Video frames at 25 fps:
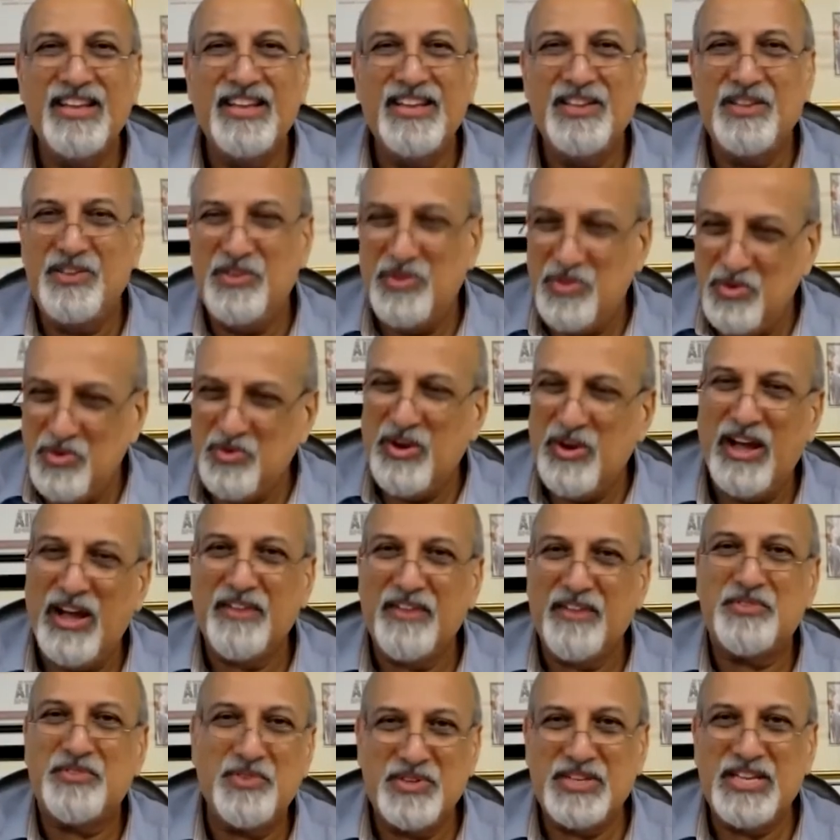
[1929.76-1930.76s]
you
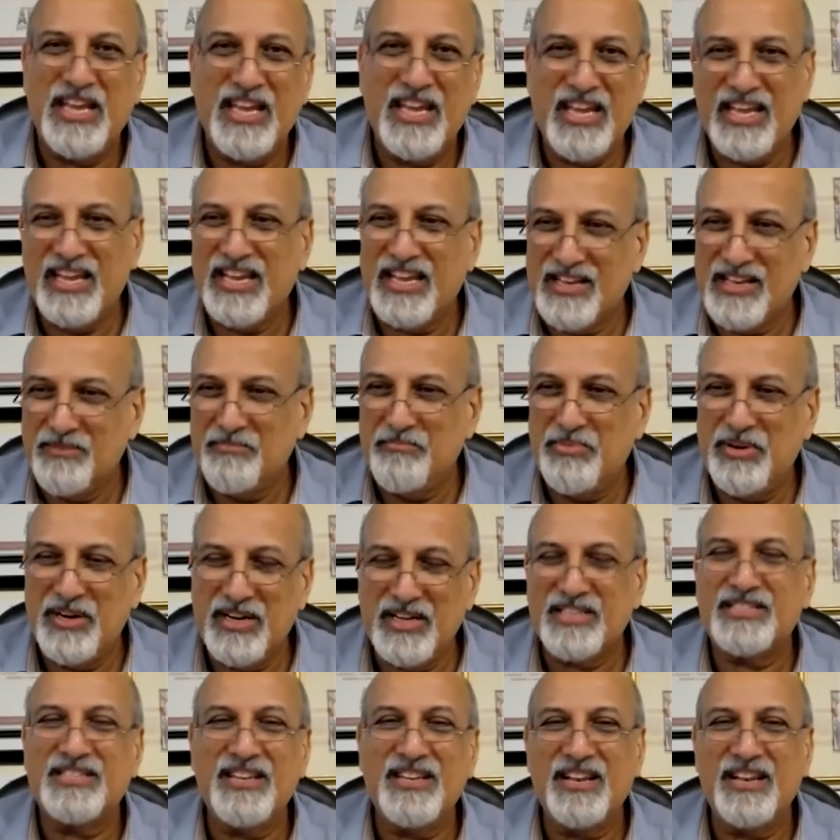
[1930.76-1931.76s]
have to take at a
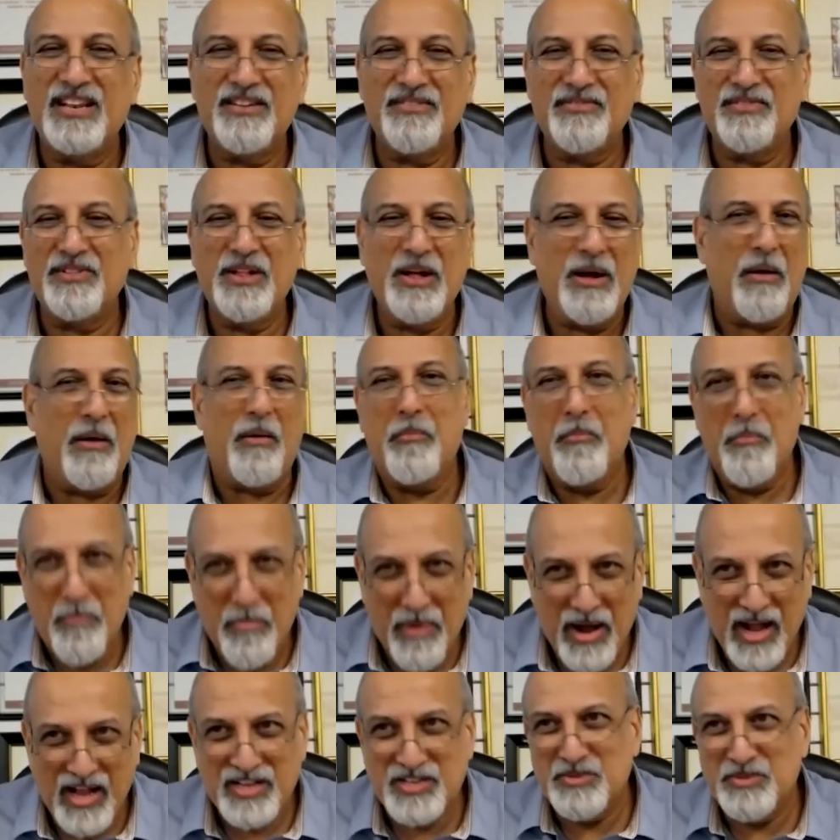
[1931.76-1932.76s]
personal level
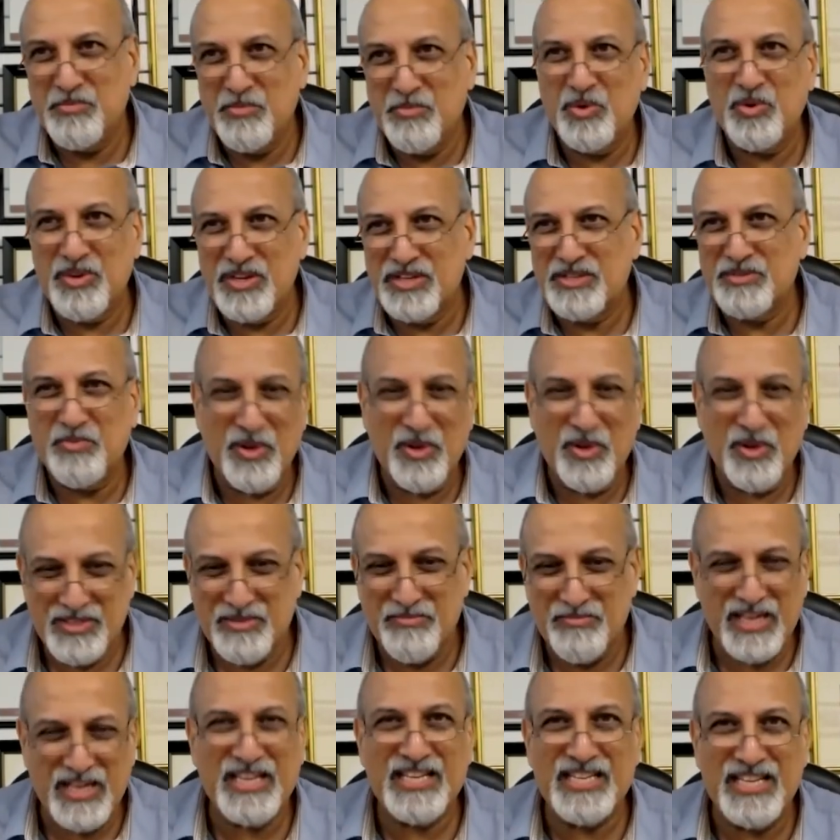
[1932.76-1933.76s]
much more
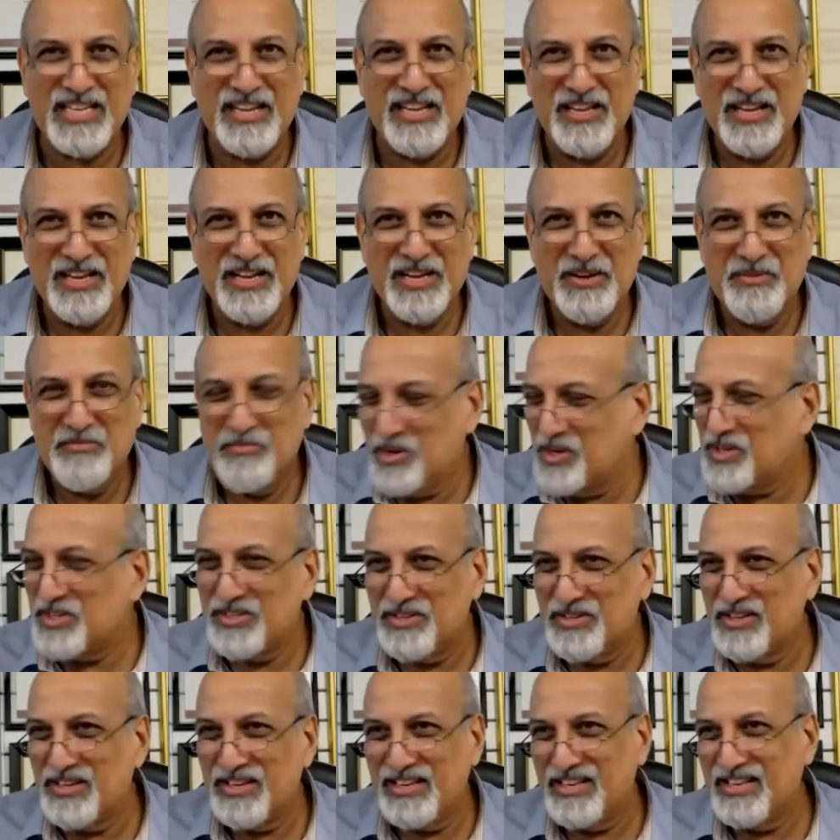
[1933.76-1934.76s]
responsibility, because
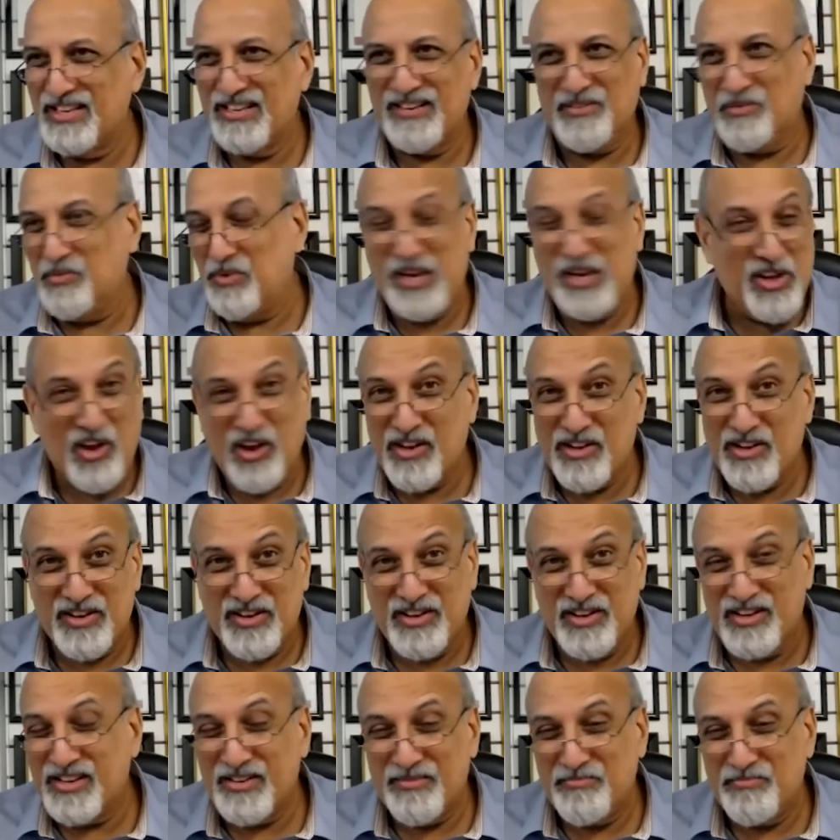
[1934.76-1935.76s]
we're
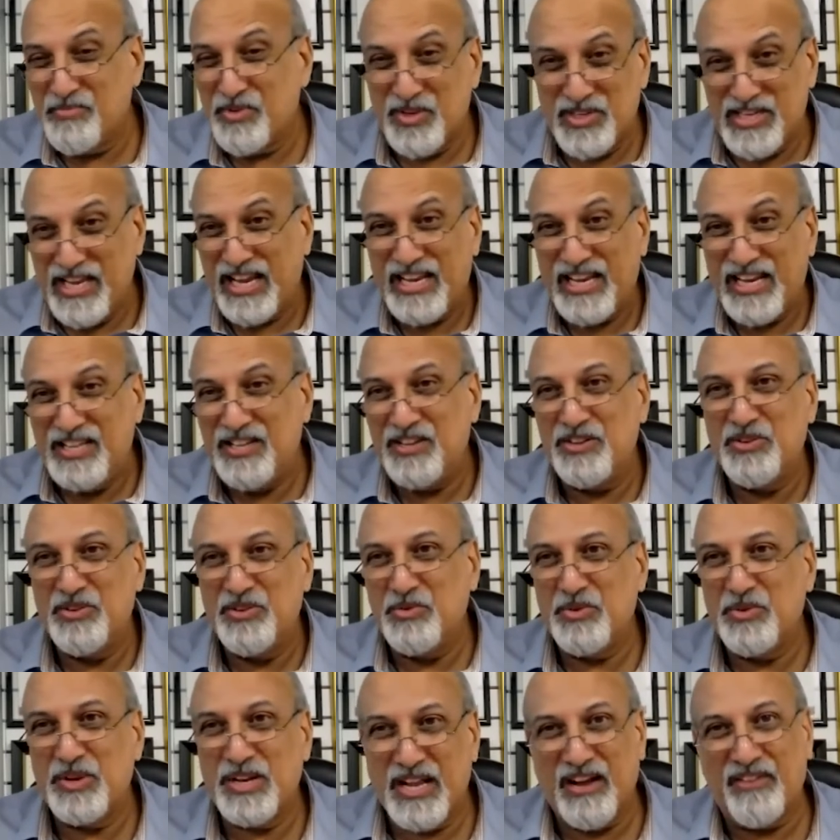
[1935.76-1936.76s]
not protecting you
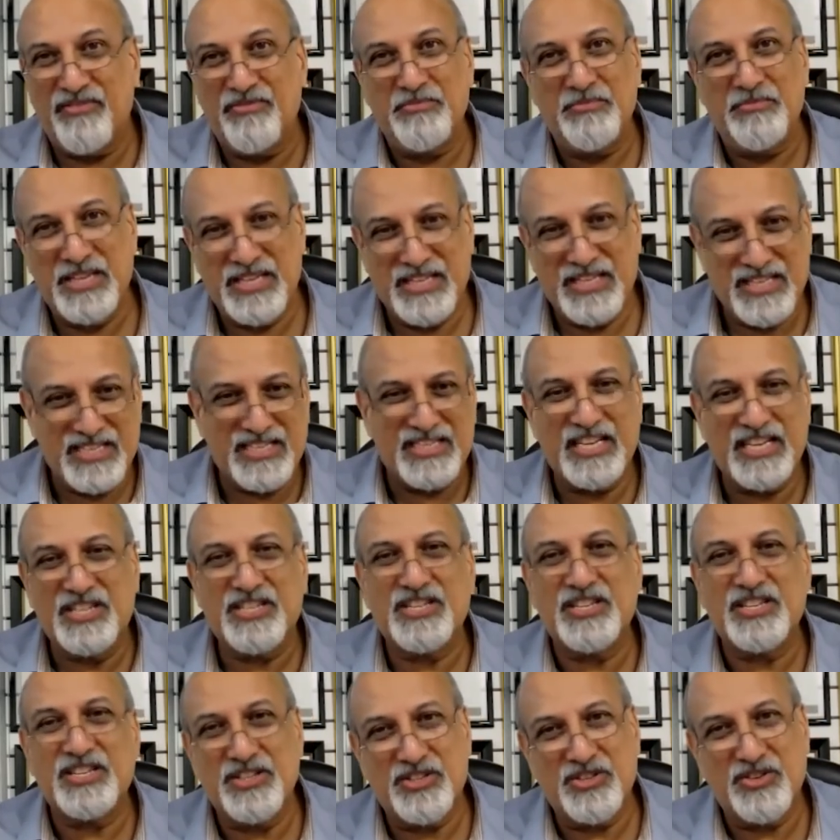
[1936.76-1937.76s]
with government
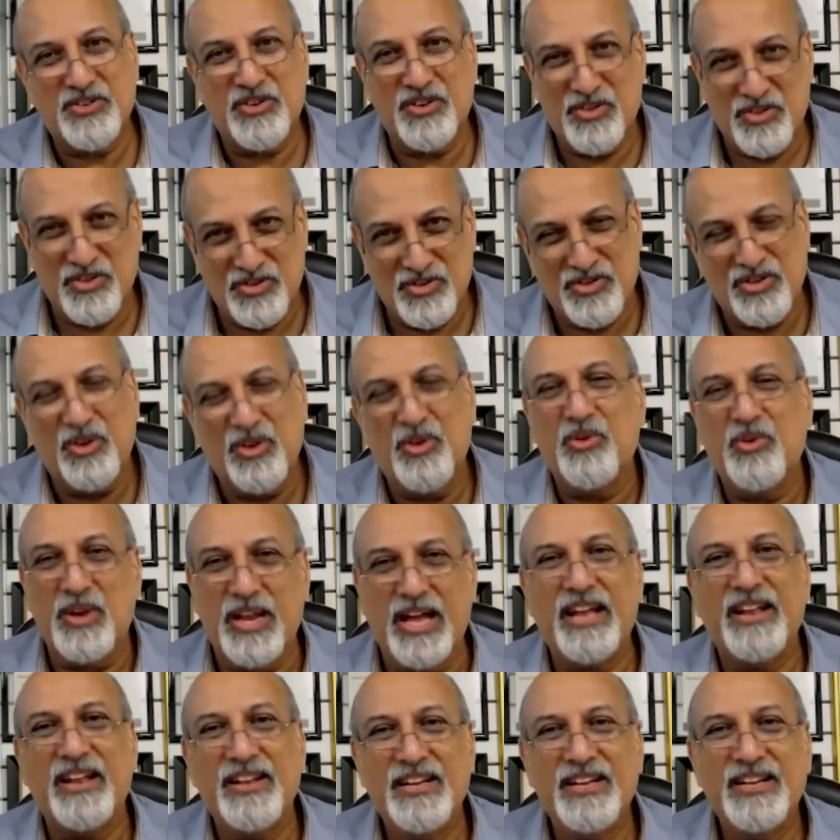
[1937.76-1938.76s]
restrictions to control
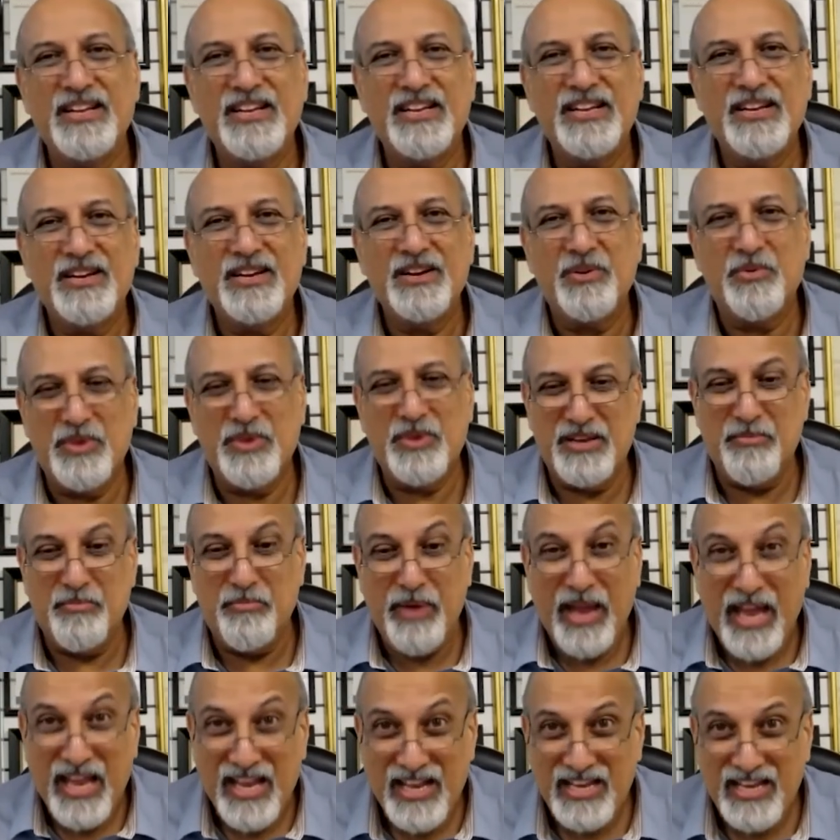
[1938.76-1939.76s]
that. We're
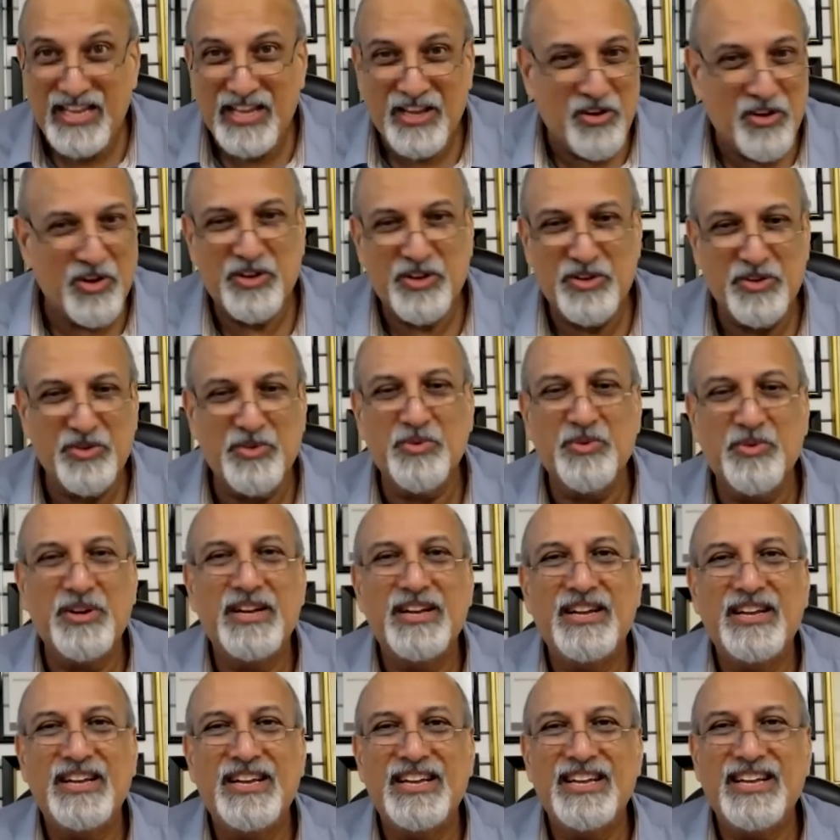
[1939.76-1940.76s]
depending on you.
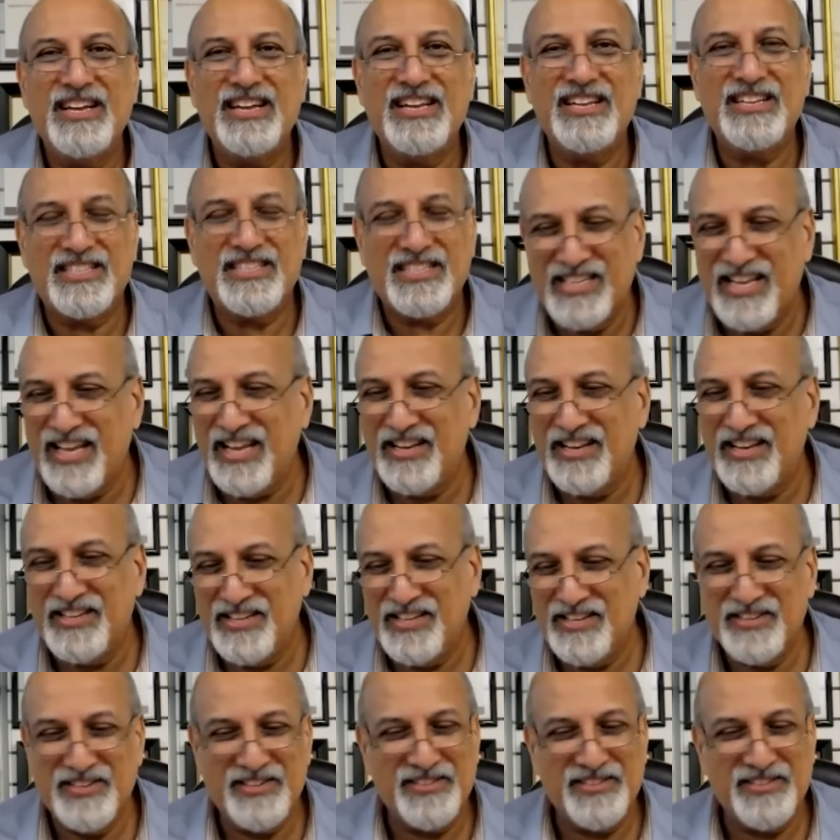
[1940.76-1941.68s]
Instead,